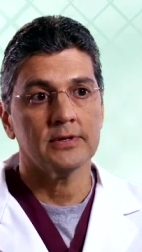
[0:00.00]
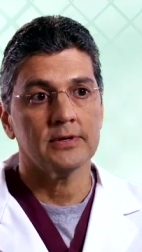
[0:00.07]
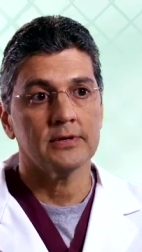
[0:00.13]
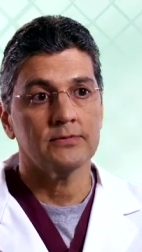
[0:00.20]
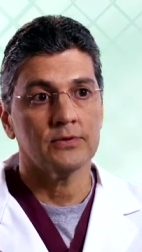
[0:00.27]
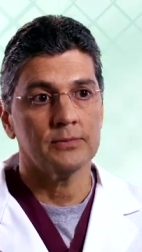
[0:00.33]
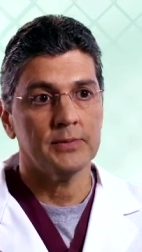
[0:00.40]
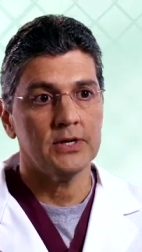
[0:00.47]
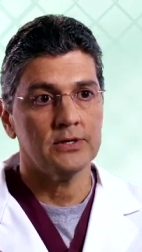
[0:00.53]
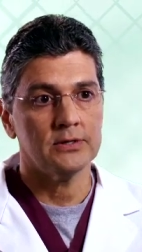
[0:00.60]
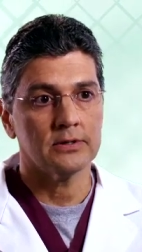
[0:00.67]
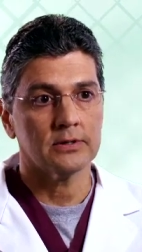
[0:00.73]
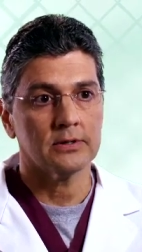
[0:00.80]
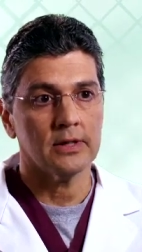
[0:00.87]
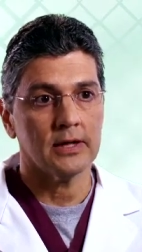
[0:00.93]
the
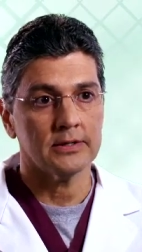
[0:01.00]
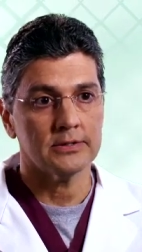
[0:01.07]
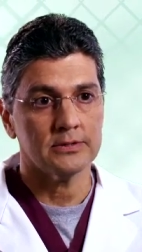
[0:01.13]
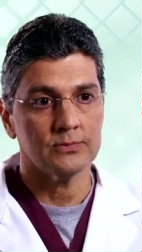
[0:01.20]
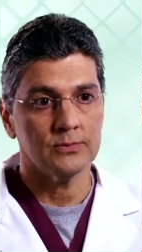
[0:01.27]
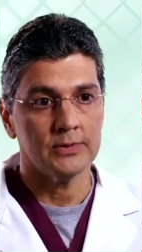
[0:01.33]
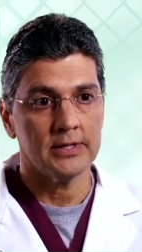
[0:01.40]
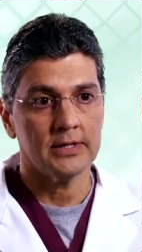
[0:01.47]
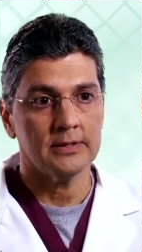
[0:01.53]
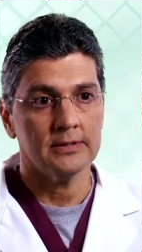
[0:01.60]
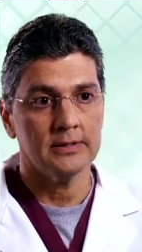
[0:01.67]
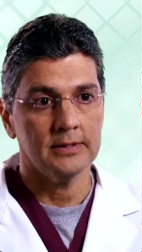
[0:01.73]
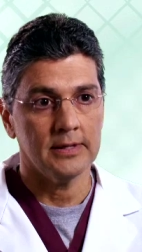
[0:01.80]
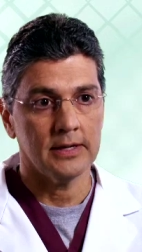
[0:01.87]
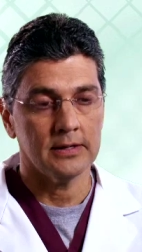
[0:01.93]
formation of clots
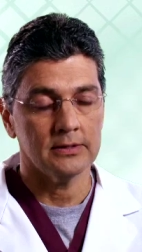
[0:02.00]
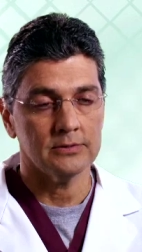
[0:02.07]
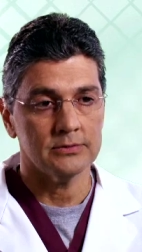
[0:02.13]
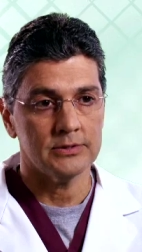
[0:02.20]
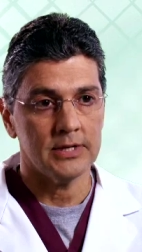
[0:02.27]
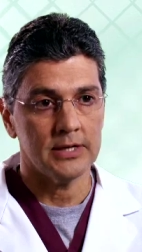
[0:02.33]
within that little